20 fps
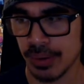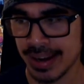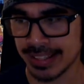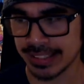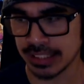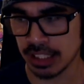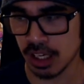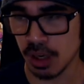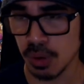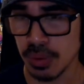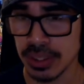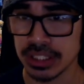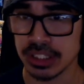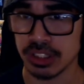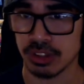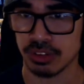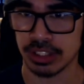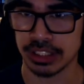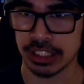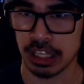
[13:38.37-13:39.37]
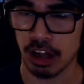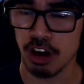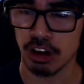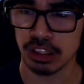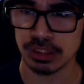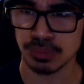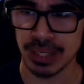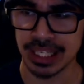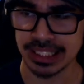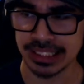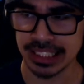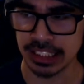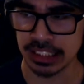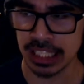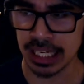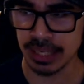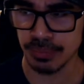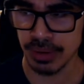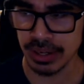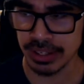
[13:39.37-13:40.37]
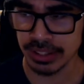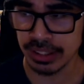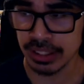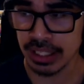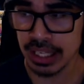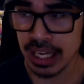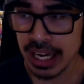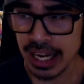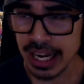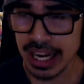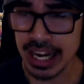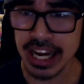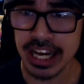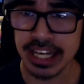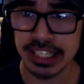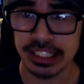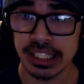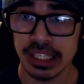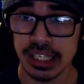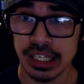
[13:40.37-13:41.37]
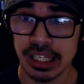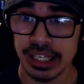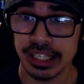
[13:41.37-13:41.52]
As always, don't forget to Hulk smash that like button and